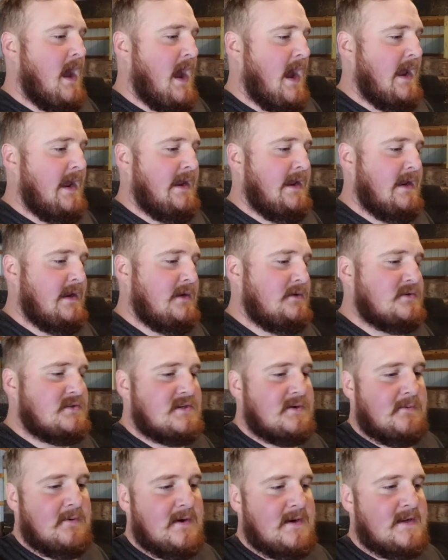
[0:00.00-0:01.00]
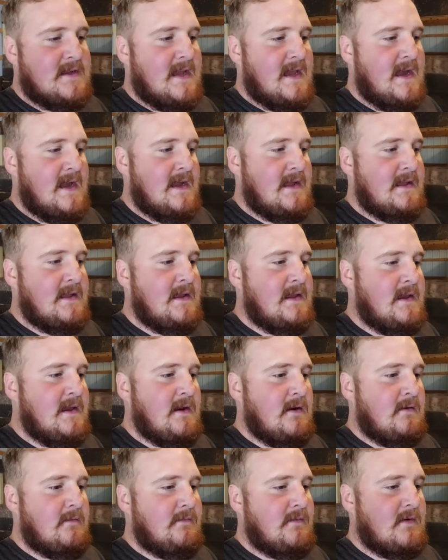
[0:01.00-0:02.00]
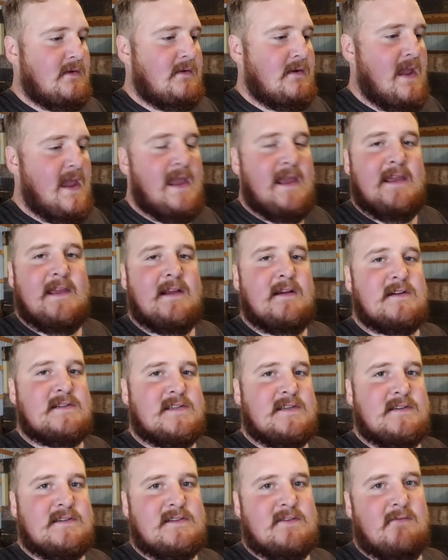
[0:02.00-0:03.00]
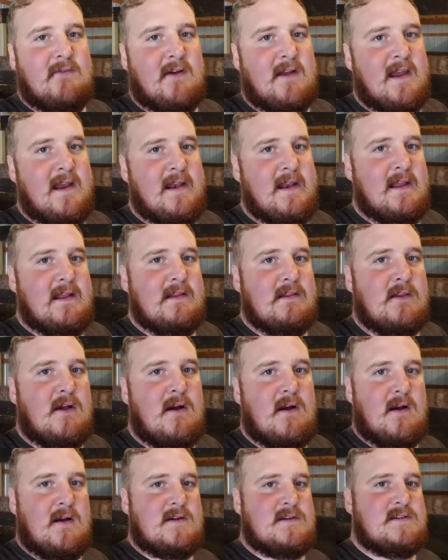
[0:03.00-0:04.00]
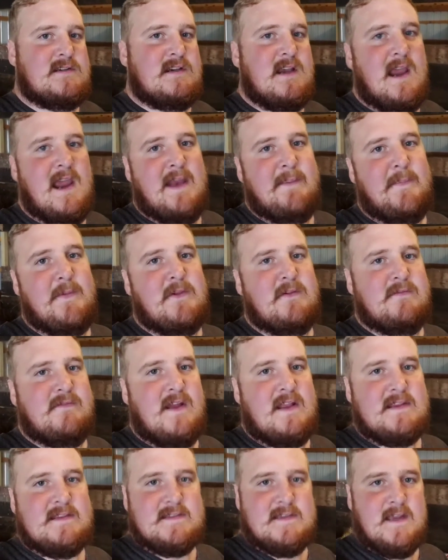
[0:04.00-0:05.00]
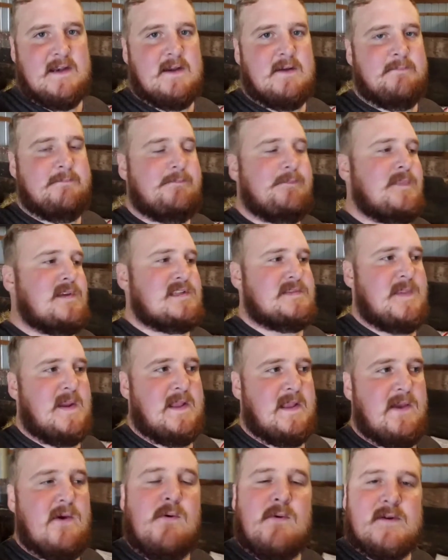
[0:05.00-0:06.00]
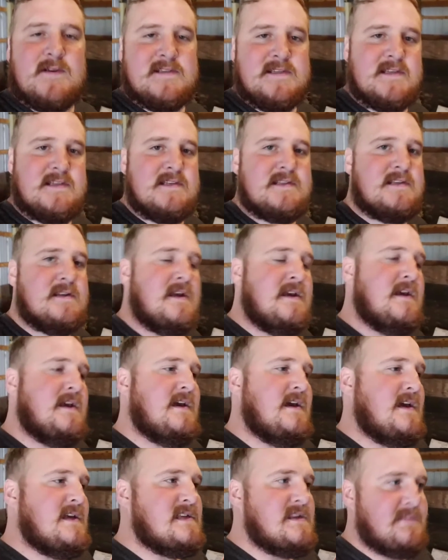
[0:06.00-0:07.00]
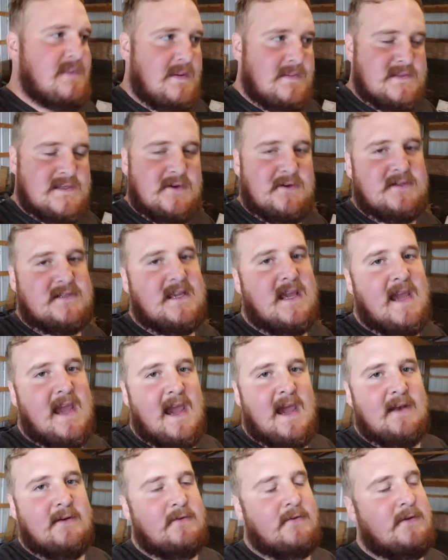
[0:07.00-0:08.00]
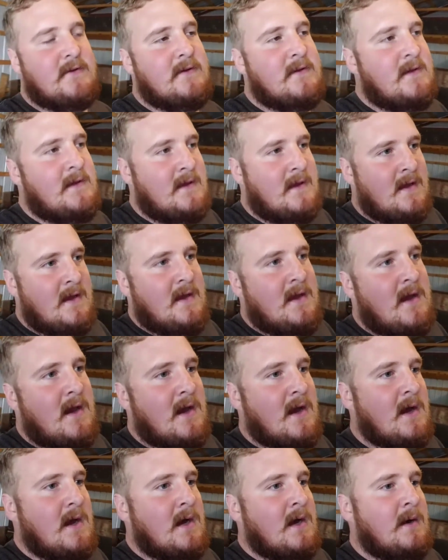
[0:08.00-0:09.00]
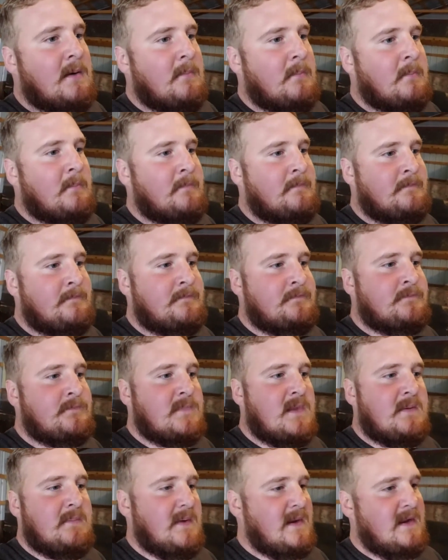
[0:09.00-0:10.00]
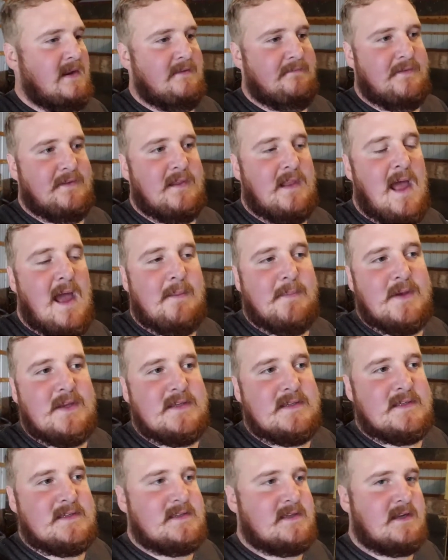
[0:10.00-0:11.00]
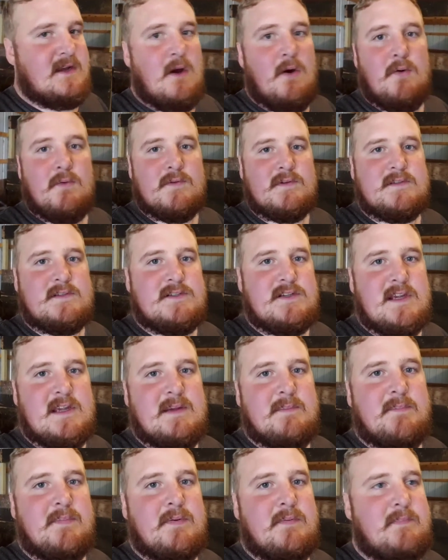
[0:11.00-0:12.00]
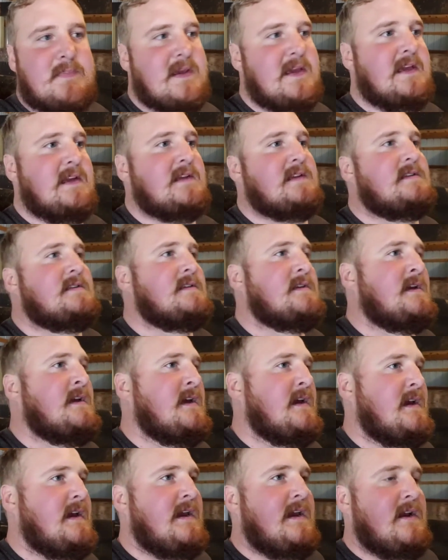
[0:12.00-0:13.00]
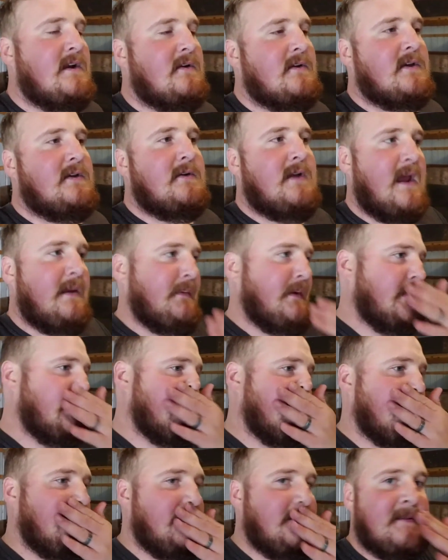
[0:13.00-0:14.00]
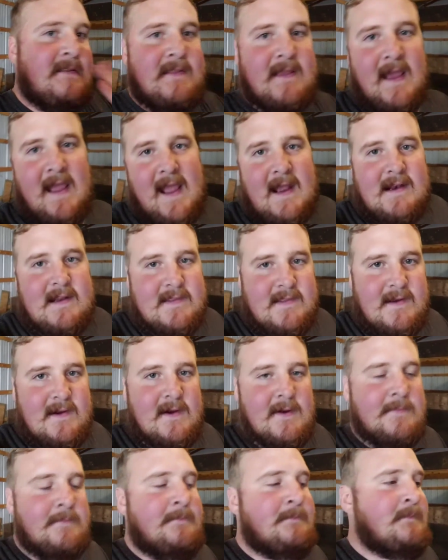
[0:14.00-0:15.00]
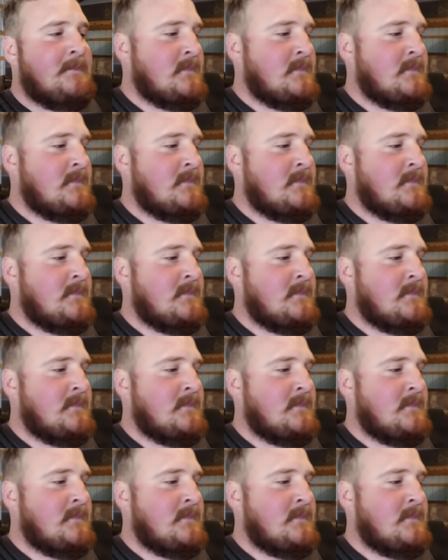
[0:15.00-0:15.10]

I used to work at, for 8 years, I used to work at a large animal event center. There's mainly horses. Sometimes there's cattle. There'd be llamas, goats, sheep, pigs, you name it, they had it there.